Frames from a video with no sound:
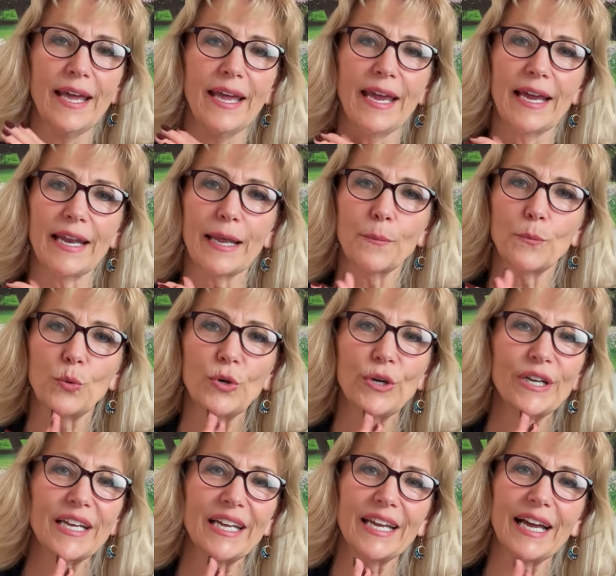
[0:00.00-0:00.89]
and I'm
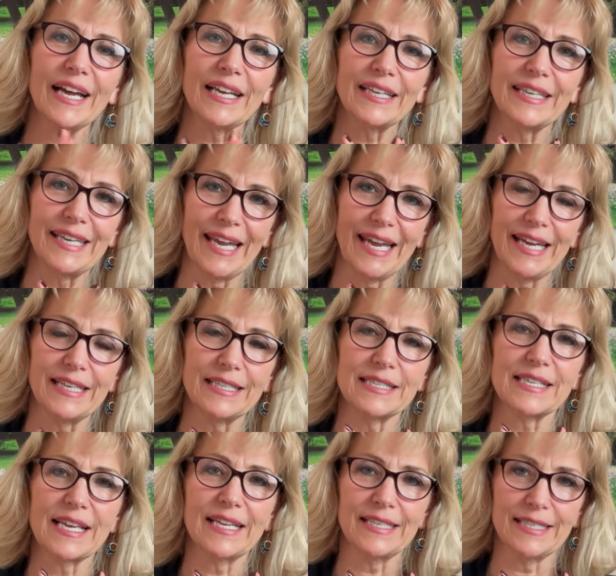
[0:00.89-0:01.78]
working on
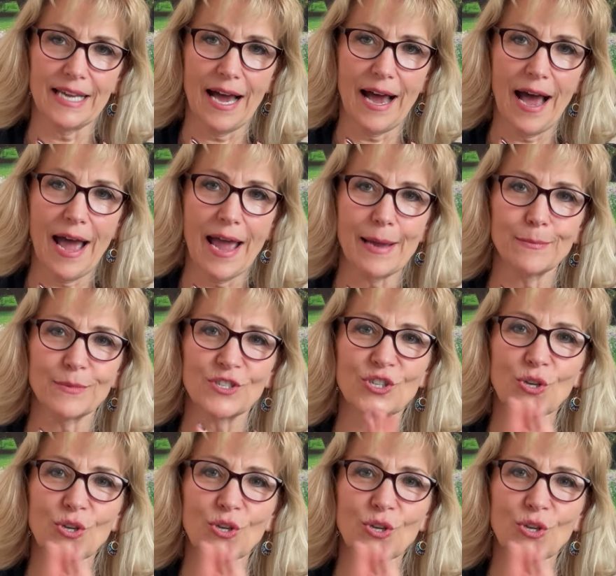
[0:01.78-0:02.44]
dates and times.